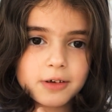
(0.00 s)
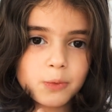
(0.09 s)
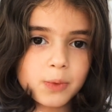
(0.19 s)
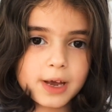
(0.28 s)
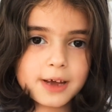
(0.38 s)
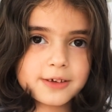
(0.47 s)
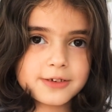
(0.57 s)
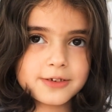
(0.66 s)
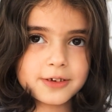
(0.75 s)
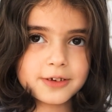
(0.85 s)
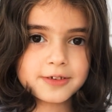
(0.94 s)

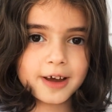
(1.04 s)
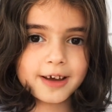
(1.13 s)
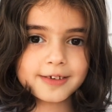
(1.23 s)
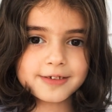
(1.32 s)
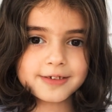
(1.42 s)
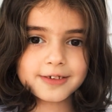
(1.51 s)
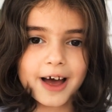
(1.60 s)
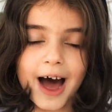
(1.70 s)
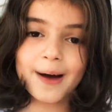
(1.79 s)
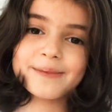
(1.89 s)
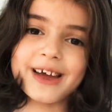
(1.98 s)
weeks, days.
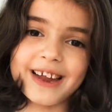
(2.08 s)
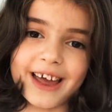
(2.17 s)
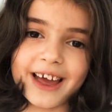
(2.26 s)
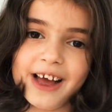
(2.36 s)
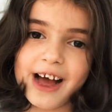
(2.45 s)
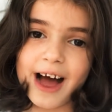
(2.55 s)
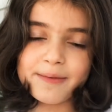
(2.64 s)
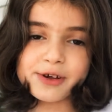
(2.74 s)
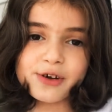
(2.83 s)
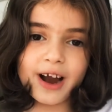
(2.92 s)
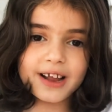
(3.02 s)
I'm kidding. I've been
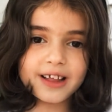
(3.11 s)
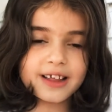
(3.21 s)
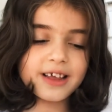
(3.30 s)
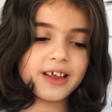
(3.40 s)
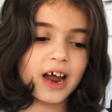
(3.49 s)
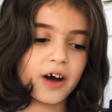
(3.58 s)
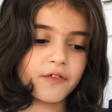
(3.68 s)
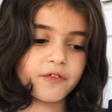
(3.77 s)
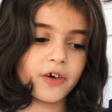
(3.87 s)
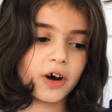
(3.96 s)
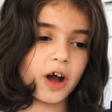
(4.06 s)
trying it out
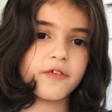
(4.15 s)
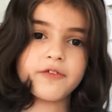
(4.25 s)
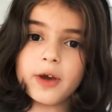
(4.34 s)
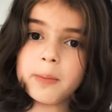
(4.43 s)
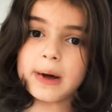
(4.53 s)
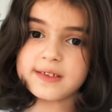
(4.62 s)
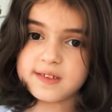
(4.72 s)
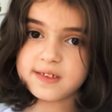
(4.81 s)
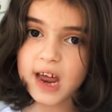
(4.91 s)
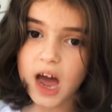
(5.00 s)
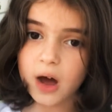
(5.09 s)
for a few months
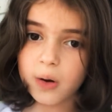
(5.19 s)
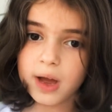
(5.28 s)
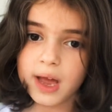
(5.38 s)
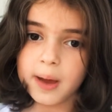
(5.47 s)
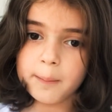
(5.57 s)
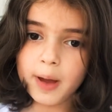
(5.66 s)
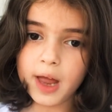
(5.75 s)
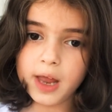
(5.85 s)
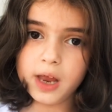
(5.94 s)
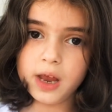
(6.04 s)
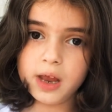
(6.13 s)
now, but
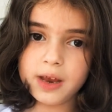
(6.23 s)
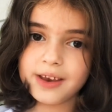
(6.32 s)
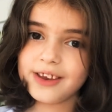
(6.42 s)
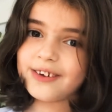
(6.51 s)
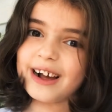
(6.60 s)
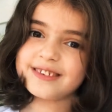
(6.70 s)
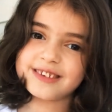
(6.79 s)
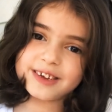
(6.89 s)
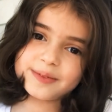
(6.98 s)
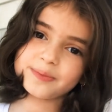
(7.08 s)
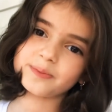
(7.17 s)
you guessed
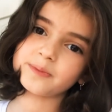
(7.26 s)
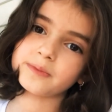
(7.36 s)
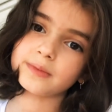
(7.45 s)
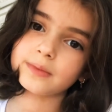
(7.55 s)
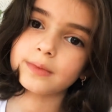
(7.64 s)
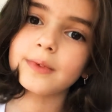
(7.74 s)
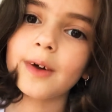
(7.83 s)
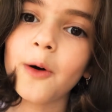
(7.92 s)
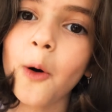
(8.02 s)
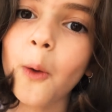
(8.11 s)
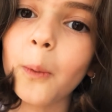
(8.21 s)
it.
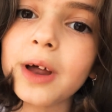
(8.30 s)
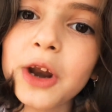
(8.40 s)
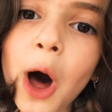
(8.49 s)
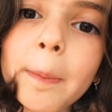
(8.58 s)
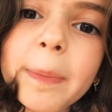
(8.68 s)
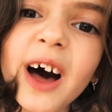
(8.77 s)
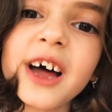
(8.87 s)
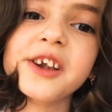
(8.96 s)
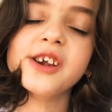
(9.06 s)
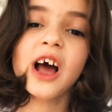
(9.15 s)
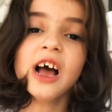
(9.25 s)

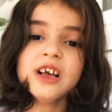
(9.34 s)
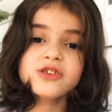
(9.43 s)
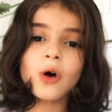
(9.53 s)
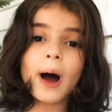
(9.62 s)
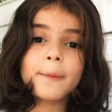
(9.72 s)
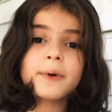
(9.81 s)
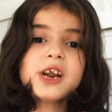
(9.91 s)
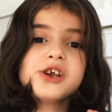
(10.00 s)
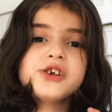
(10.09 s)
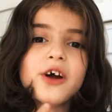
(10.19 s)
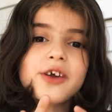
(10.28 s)
So I'm going
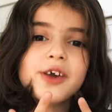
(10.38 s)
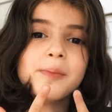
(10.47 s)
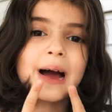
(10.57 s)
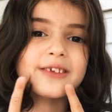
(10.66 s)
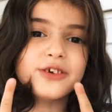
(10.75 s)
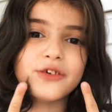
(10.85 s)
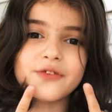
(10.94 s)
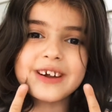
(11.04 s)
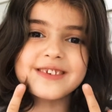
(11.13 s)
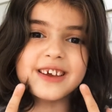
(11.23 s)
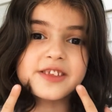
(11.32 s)
to show you my two
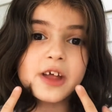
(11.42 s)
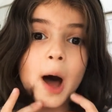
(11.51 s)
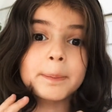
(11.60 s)
front teeth up